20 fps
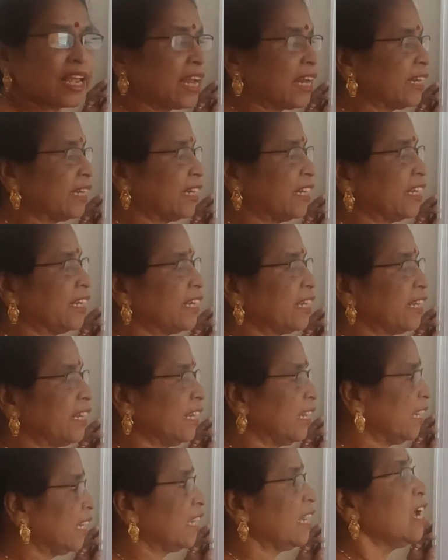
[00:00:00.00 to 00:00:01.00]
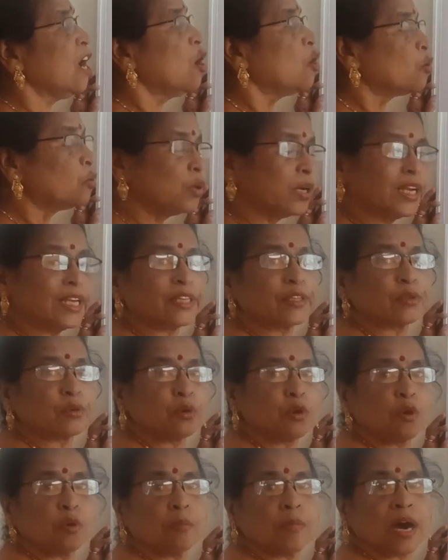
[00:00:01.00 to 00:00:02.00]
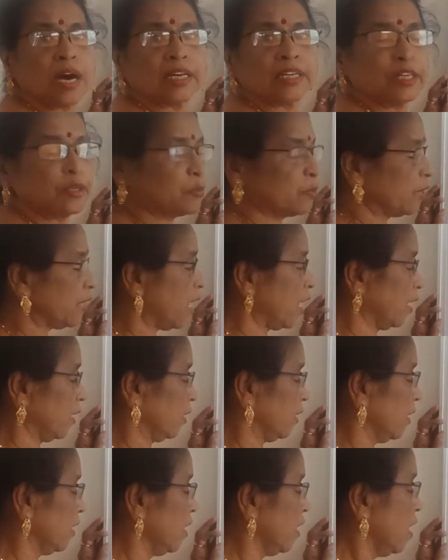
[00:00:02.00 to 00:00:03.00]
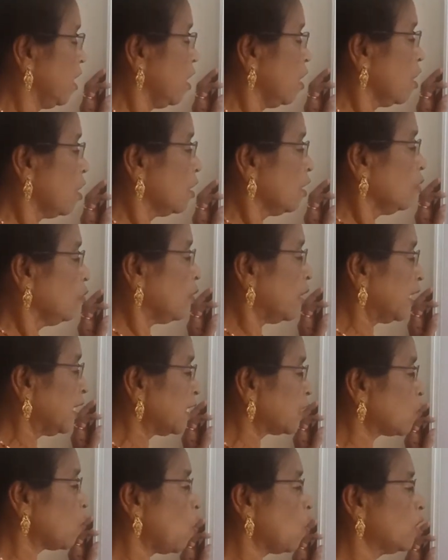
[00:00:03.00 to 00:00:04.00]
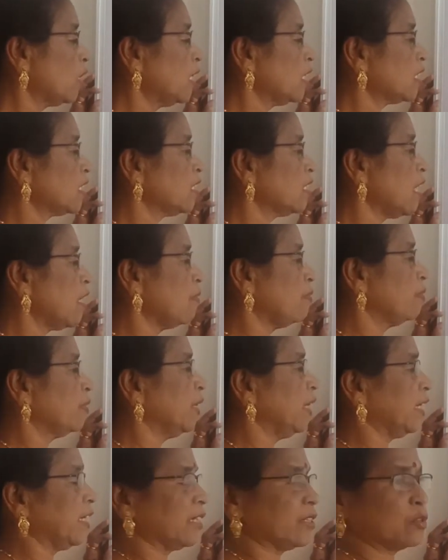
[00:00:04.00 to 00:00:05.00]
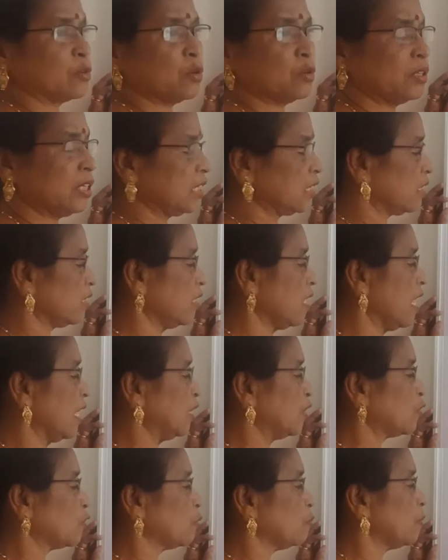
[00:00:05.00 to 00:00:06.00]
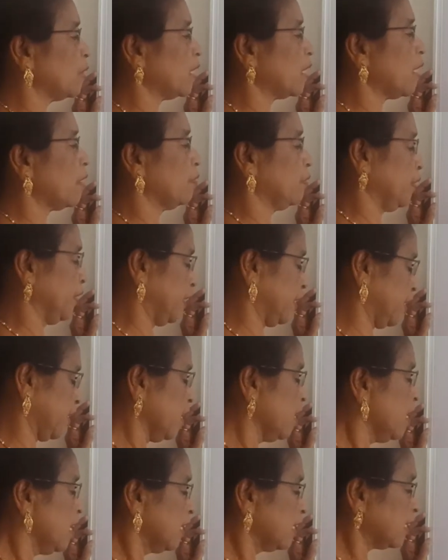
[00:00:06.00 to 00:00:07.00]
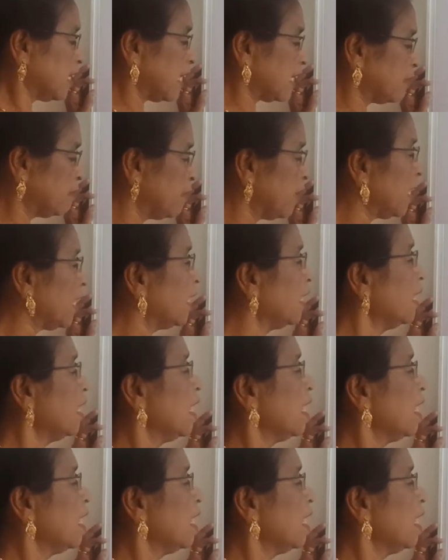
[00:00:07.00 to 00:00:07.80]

ATE with Roman numeral? What is coordination of it? Coordination isomer of it. That means